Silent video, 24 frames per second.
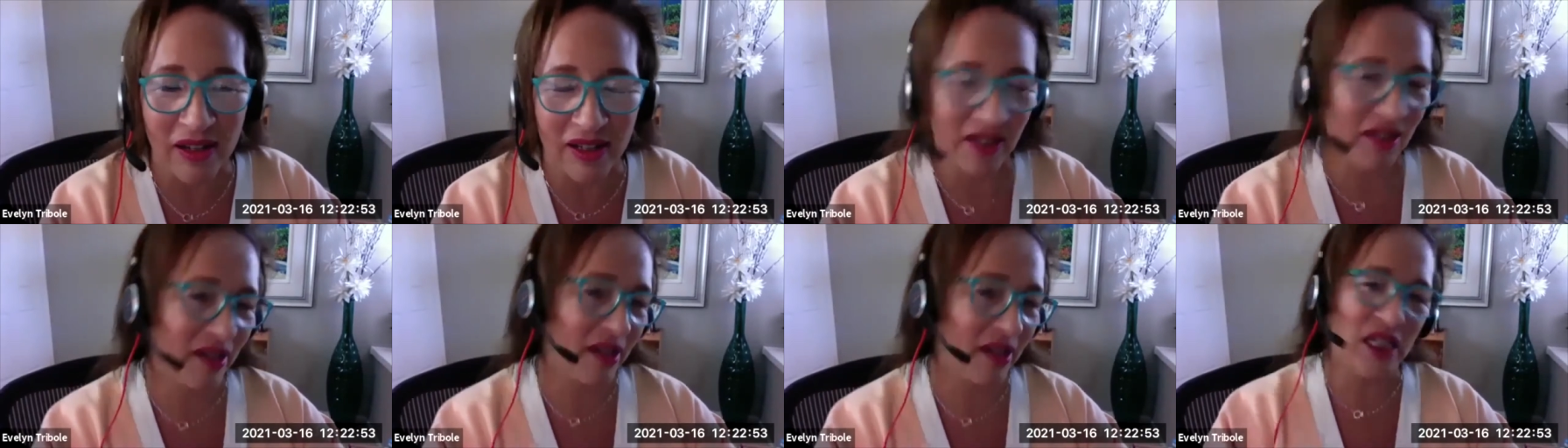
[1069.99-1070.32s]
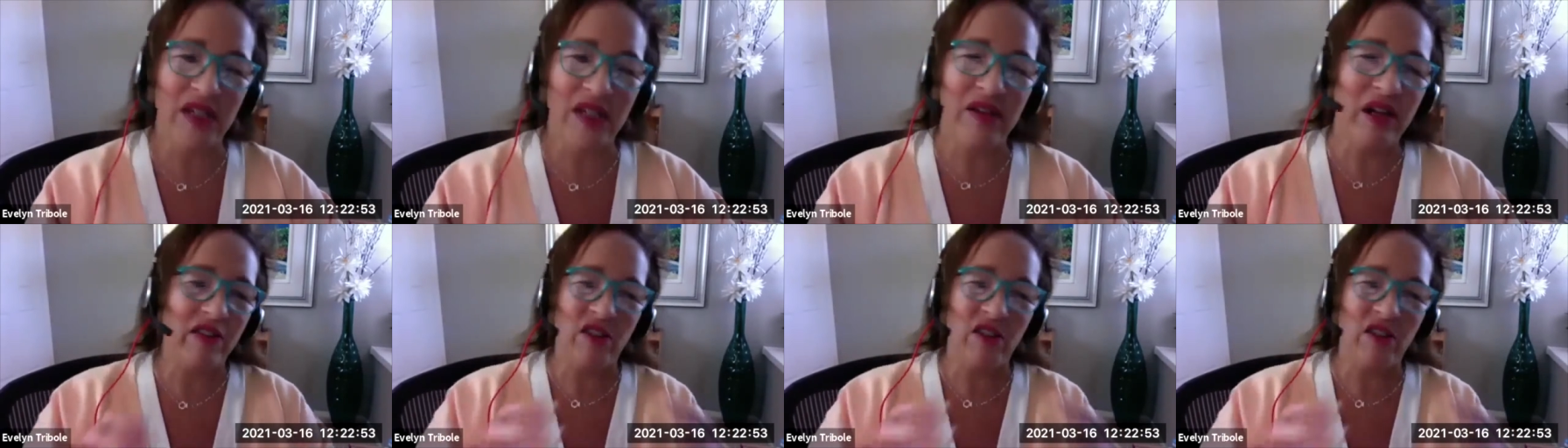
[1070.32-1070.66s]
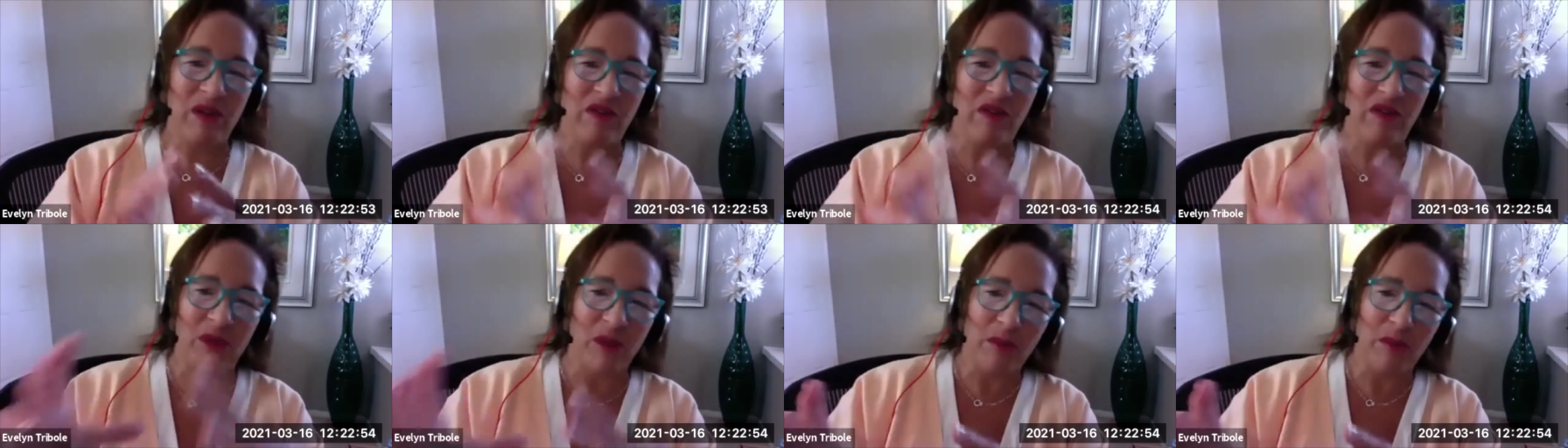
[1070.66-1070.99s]
And it doesn't even have to
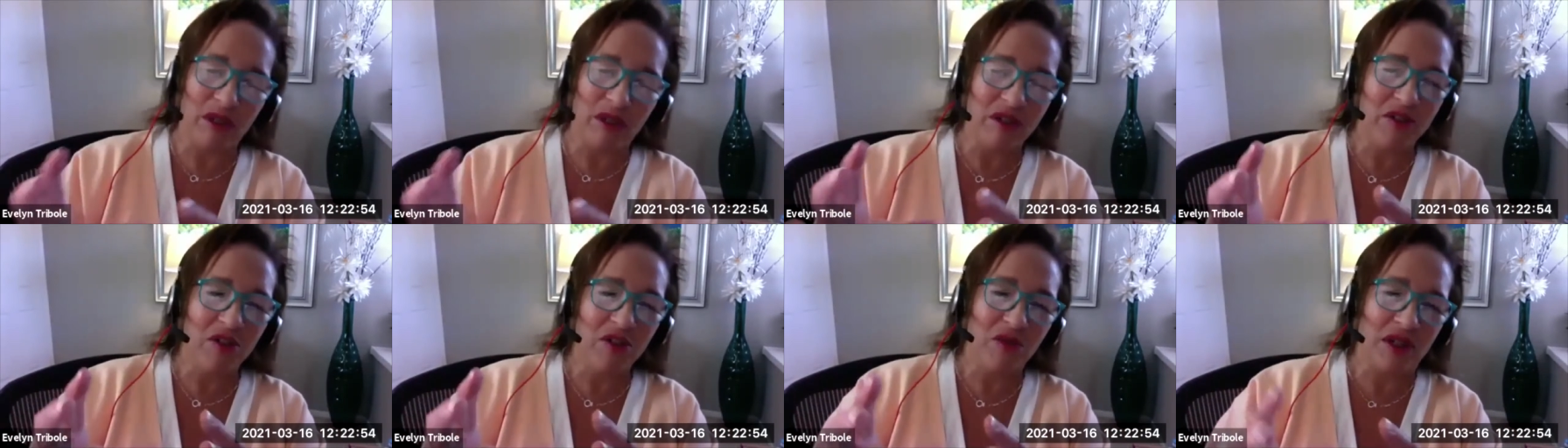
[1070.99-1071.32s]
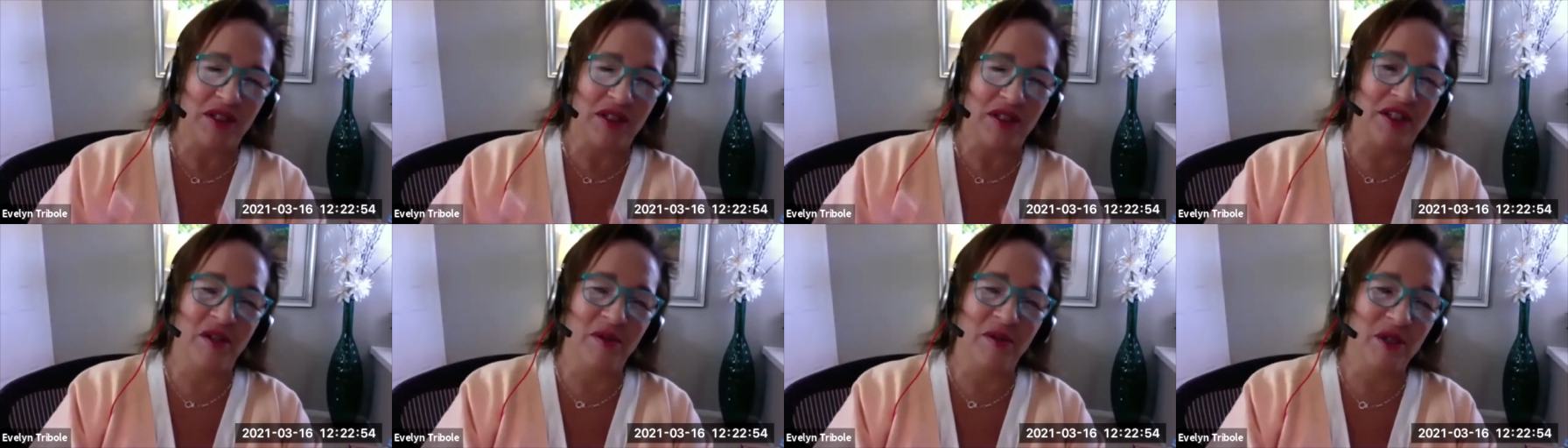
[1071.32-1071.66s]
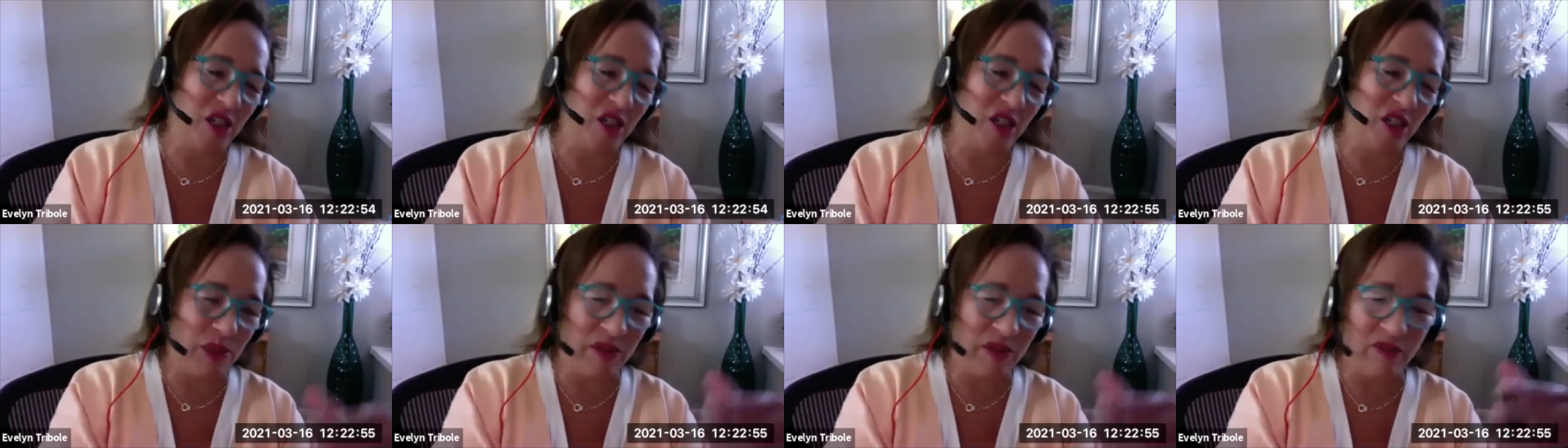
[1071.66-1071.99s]
be from the mantras. It can
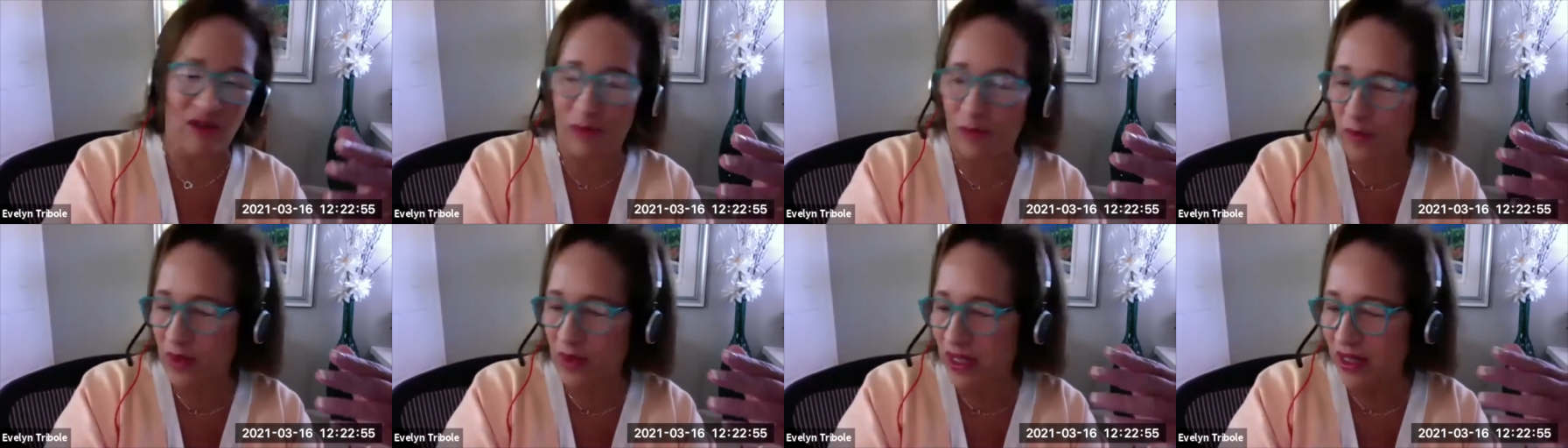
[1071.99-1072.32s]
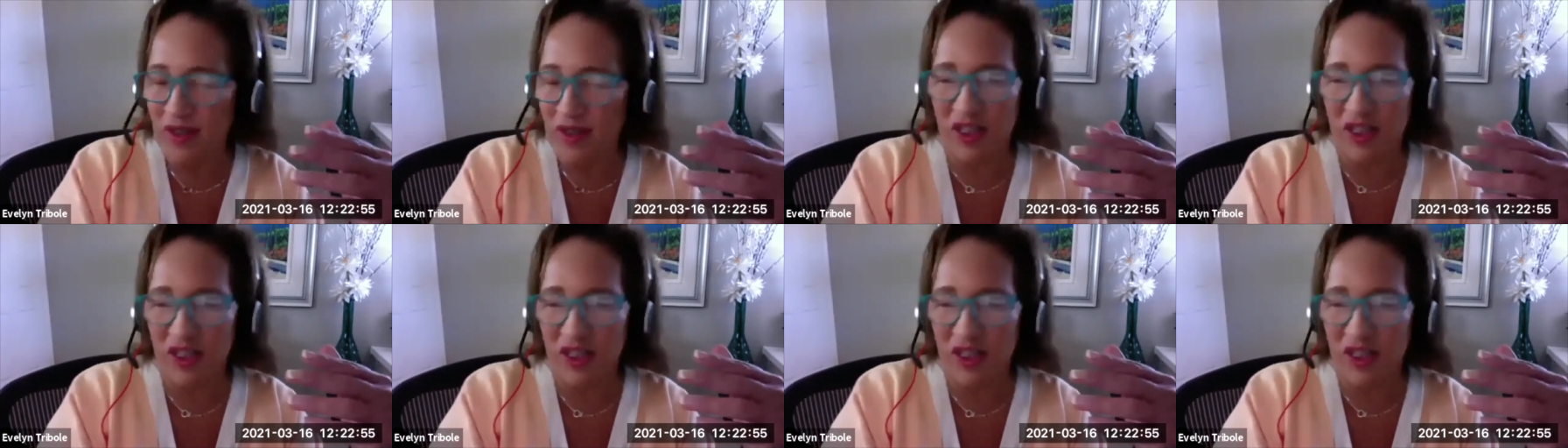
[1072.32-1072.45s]
just be from